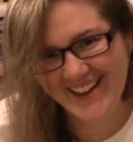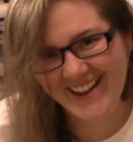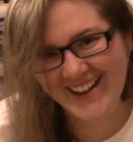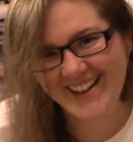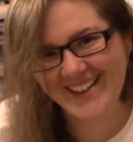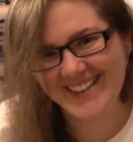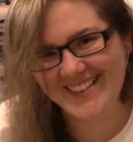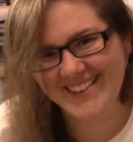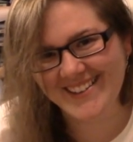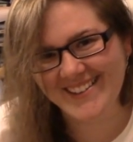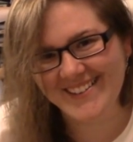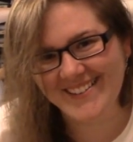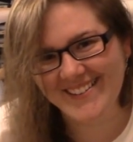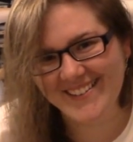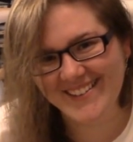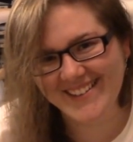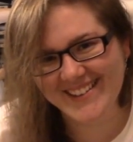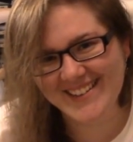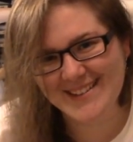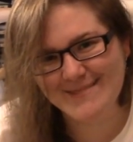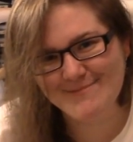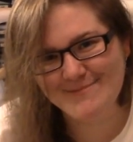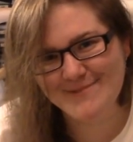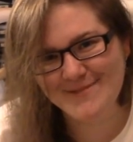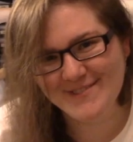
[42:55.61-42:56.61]
It's all
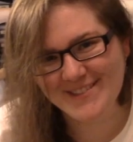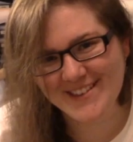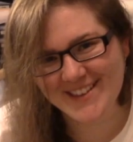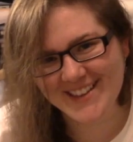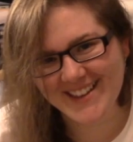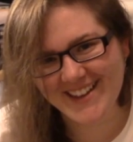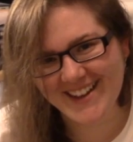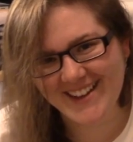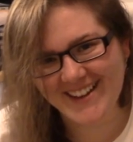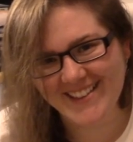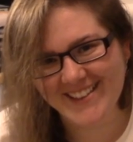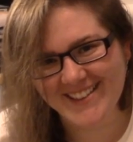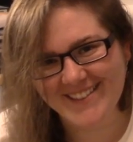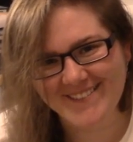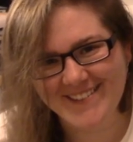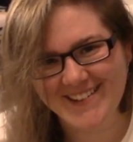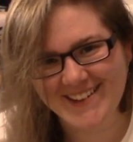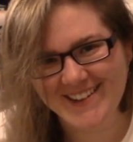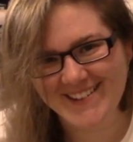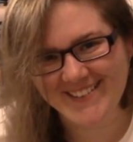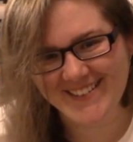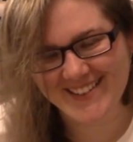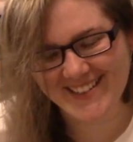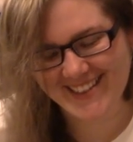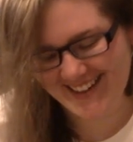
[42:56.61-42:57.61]
spooky
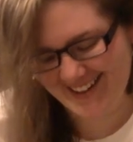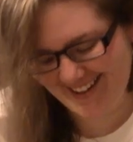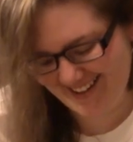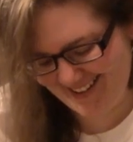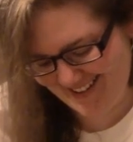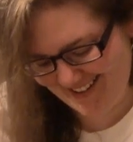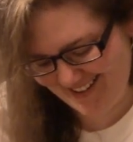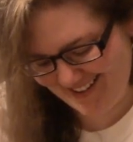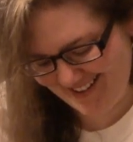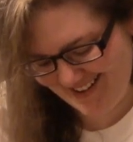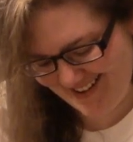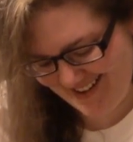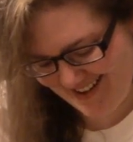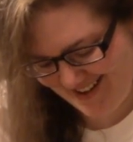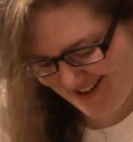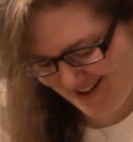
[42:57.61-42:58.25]
Halloween related.